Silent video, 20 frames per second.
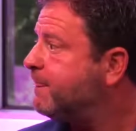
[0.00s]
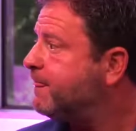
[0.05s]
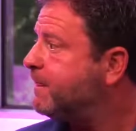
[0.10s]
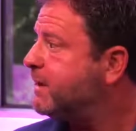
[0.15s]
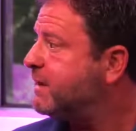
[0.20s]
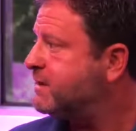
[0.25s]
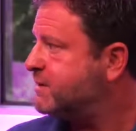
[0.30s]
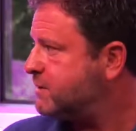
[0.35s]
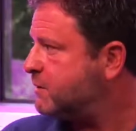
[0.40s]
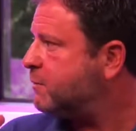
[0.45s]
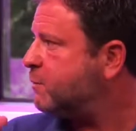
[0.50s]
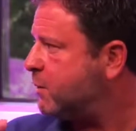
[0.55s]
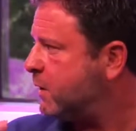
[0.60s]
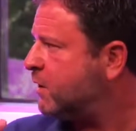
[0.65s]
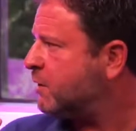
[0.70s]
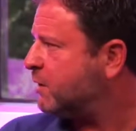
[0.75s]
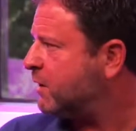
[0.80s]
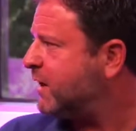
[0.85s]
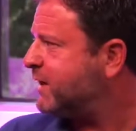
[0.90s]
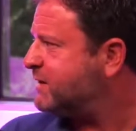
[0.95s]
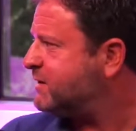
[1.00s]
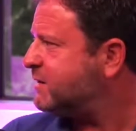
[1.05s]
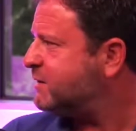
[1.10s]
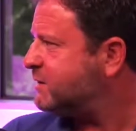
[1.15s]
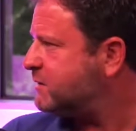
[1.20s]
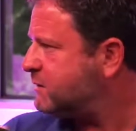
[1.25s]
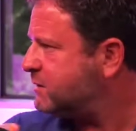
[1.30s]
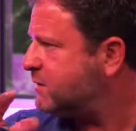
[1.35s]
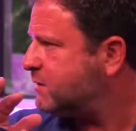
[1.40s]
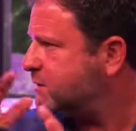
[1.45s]
is what our
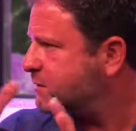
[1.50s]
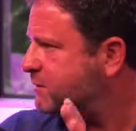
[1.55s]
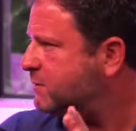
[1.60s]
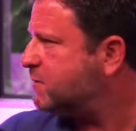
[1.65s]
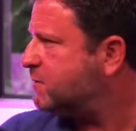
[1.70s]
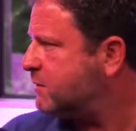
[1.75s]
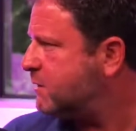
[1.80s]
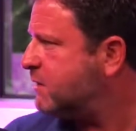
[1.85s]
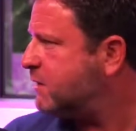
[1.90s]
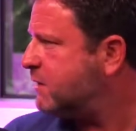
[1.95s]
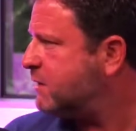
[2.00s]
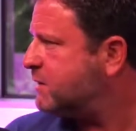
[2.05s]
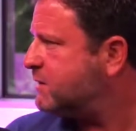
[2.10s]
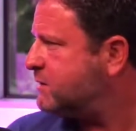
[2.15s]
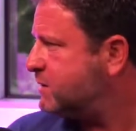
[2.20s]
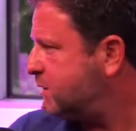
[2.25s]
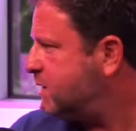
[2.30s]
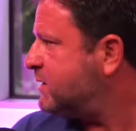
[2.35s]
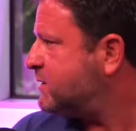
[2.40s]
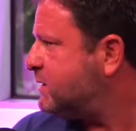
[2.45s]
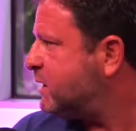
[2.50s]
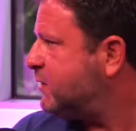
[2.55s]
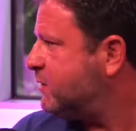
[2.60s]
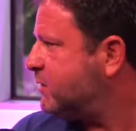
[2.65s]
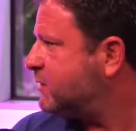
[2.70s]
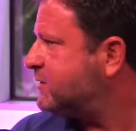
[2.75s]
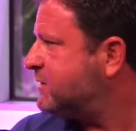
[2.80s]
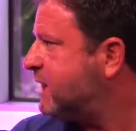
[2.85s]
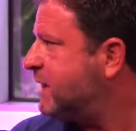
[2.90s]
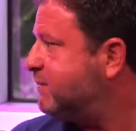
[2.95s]
license is is
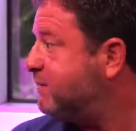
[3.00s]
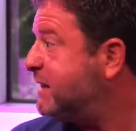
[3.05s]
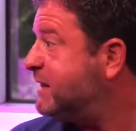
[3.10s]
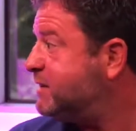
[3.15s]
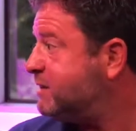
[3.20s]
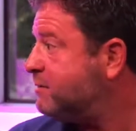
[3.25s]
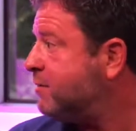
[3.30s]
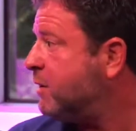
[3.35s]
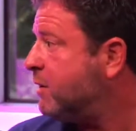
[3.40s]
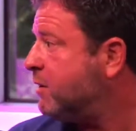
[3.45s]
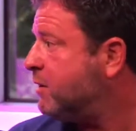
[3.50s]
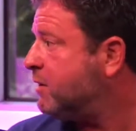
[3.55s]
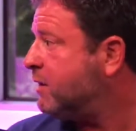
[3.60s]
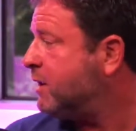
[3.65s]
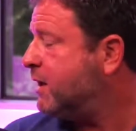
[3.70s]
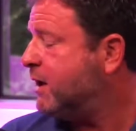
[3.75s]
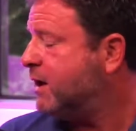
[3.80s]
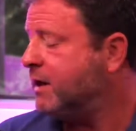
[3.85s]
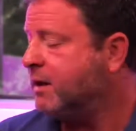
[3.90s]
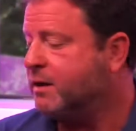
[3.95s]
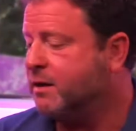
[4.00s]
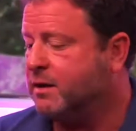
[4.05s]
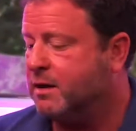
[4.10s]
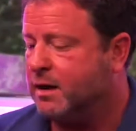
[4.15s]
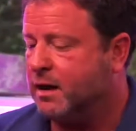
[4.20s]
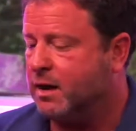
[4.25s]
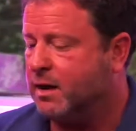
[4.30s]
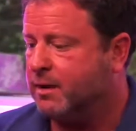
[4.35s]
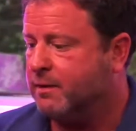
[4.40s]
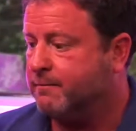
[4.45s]
under Type B small, and
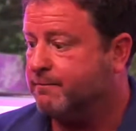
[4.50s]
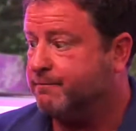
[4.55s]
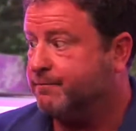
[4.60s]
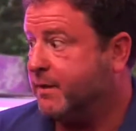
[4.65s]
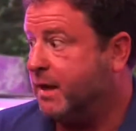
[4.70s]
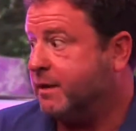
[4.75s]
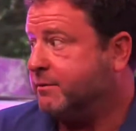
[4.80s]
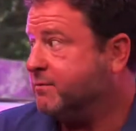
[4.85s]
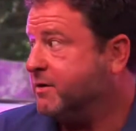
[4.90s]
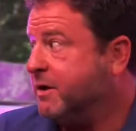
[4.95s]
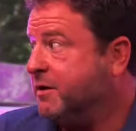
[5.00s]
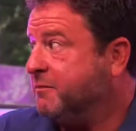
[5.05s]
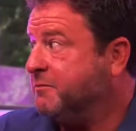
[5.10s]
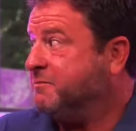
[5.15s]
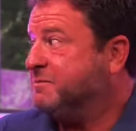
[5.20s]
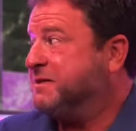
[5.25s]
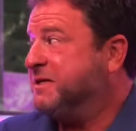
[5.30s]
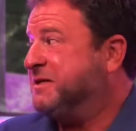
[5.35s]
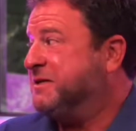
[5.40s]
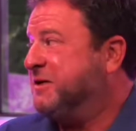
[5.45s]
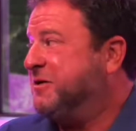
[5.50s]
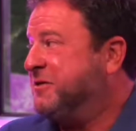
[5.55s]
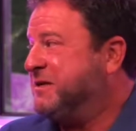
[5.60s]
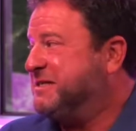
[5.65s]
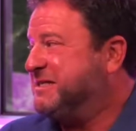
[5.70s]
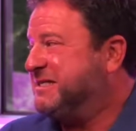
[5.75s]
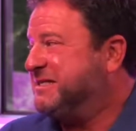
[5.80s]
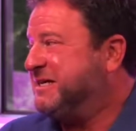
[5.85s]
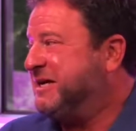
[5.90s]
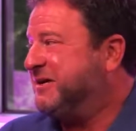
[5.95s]
um, I you know didn't know
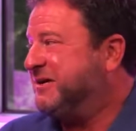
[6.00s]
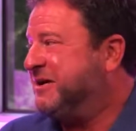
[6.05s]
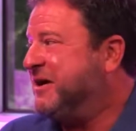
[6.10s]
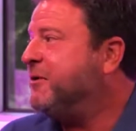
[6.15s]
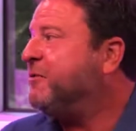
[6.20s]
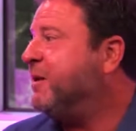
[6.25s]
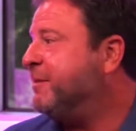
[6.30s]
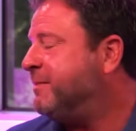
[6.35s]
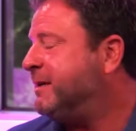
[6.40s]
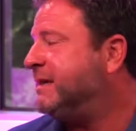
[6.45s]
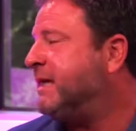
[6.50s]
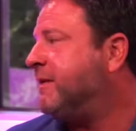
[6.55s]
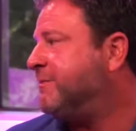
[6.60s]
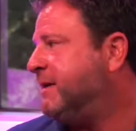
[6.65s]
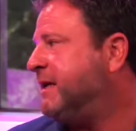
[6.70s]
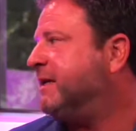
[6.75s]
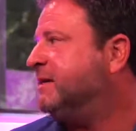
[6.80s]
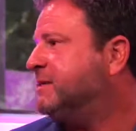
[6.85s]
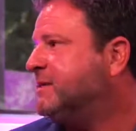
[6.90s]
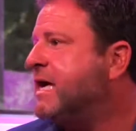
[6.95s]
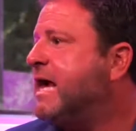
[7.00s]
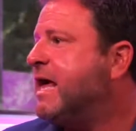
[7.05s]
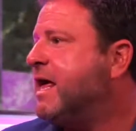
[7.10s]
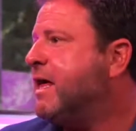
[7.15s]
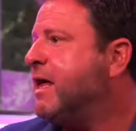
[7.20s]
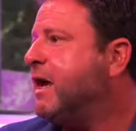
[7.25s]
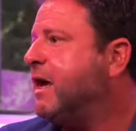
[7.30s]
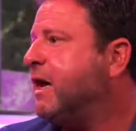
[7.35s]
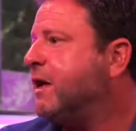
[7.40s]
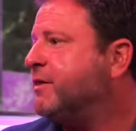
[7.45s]
this until you know it, but that means
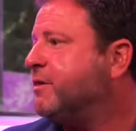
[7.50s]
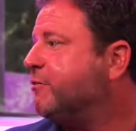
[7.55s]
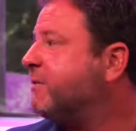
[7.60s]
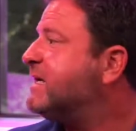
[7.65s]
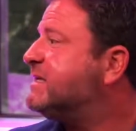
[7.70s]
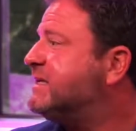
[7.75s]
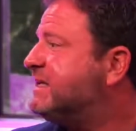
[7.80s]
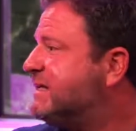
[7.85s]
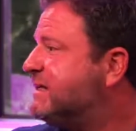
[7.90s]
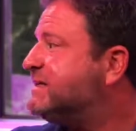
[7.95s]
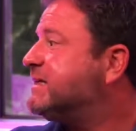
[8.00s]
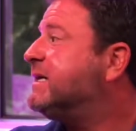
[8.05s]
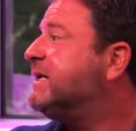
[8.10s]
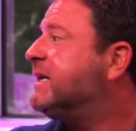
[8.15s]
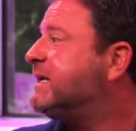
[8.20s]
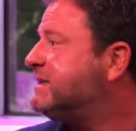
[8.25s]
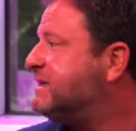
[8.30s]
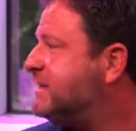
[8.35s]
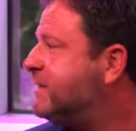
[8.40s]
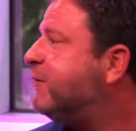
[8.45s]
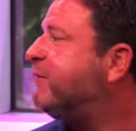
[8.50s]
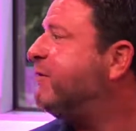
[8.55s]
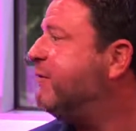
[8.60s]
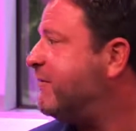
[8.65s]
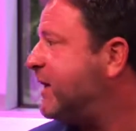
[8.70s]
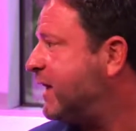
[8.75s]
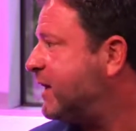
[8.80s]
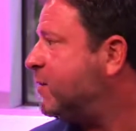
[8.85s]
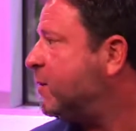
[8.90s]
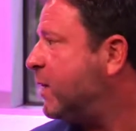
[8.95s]
the residents cannot self
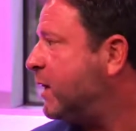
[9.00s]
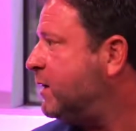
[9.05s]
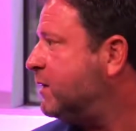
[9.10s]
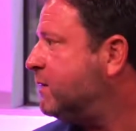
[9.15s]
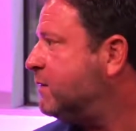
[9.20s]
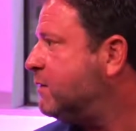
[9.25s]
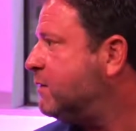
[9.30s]
evacuate